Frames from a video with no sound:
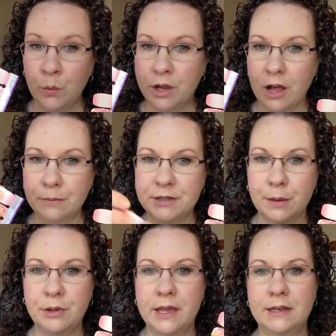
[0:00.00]
We call them
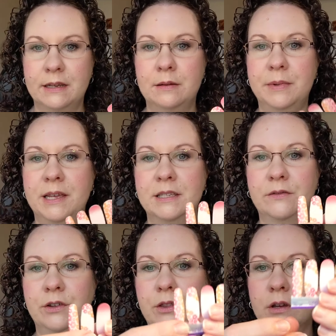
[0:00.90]
double-ended because
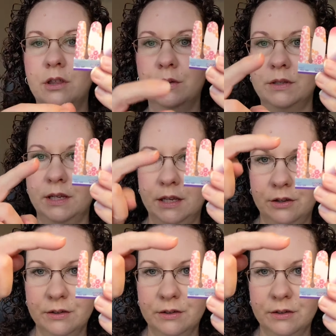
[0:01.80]
if you look closely,